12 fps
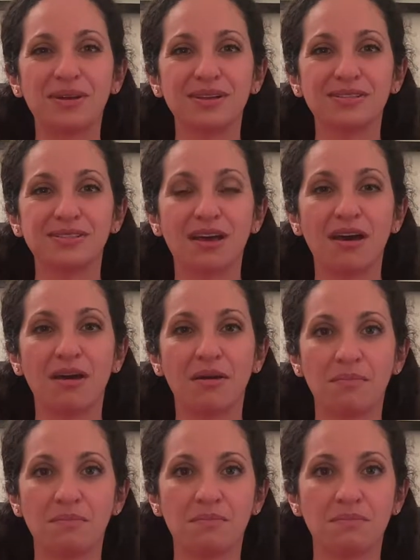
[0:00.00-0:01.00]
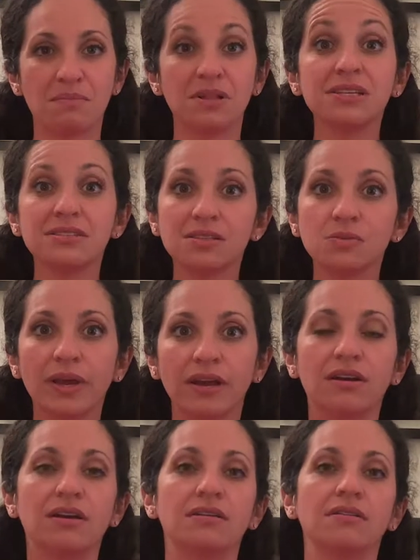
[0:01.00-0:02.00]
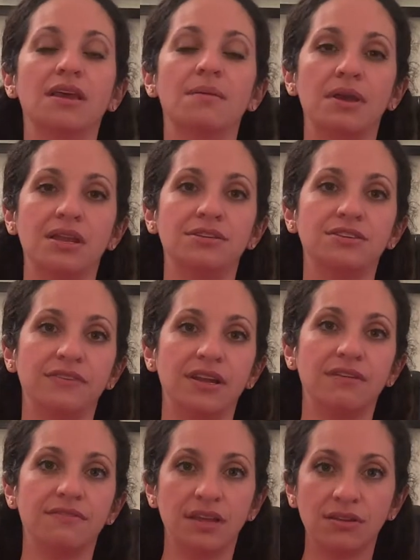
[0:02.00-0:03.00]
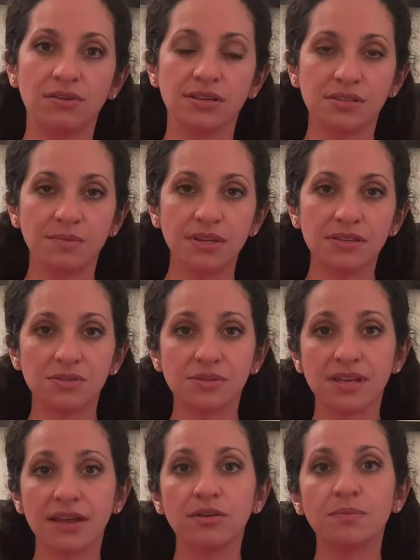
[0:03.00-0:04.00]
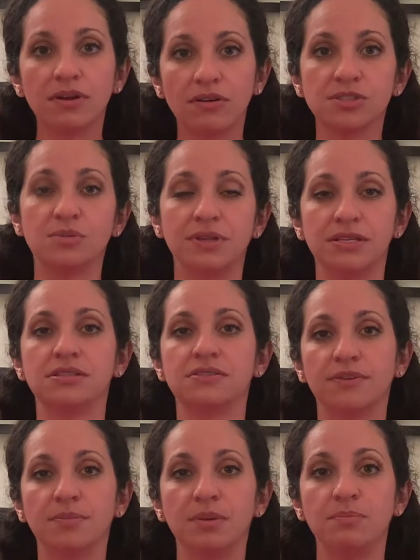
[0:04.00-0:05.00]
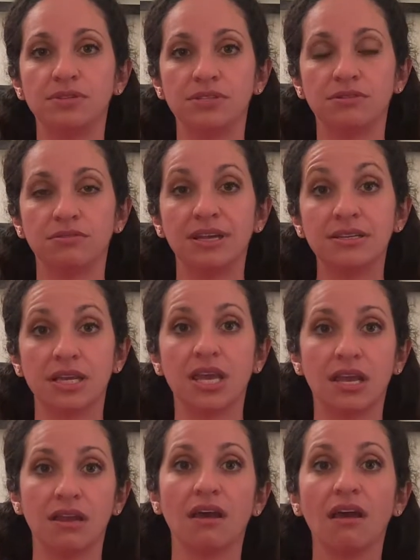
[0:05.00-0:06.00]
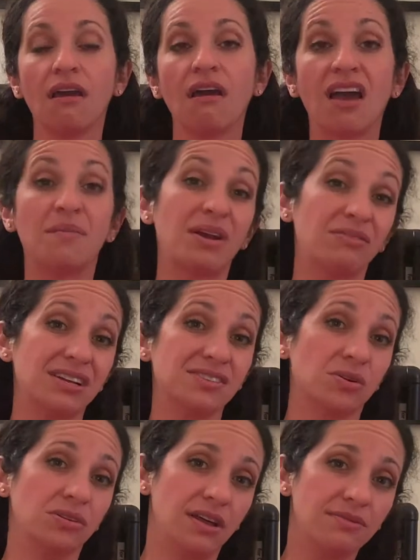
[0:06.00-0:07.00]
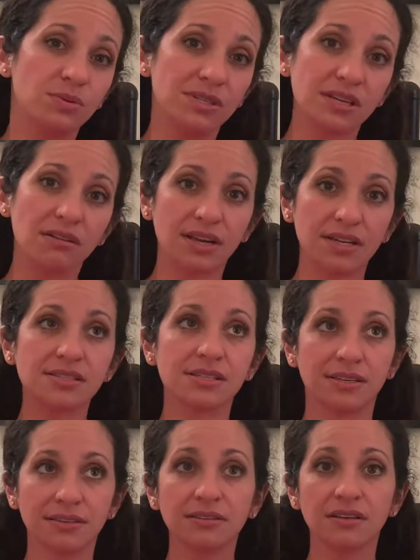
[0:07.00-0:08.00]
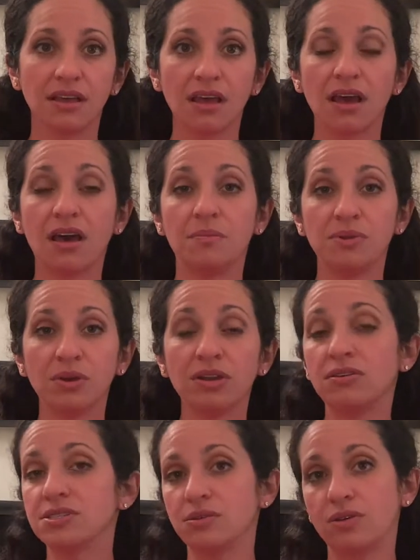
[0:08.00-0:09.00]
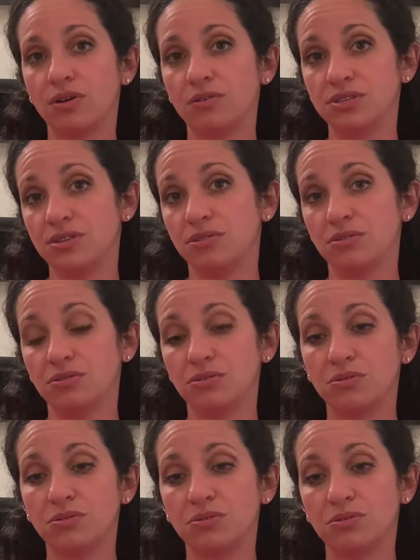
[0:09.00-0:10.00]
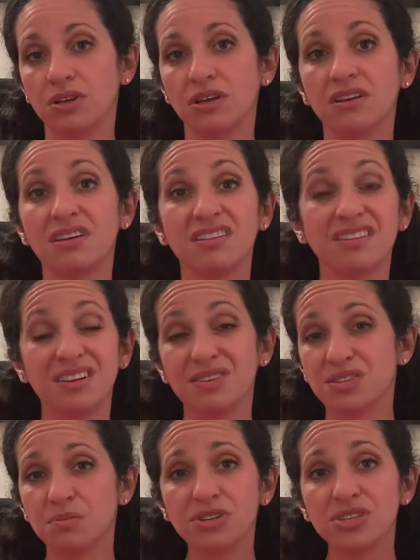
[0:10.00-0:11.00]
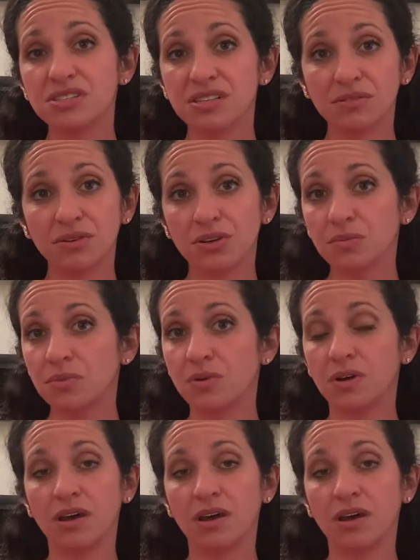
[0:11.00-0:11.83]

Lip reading: some places where they might intervene if they notice somebody's suicidal, but also places for people to indicate I'm at risk or a loved one's at risk. You can also go to the nearest emergency room,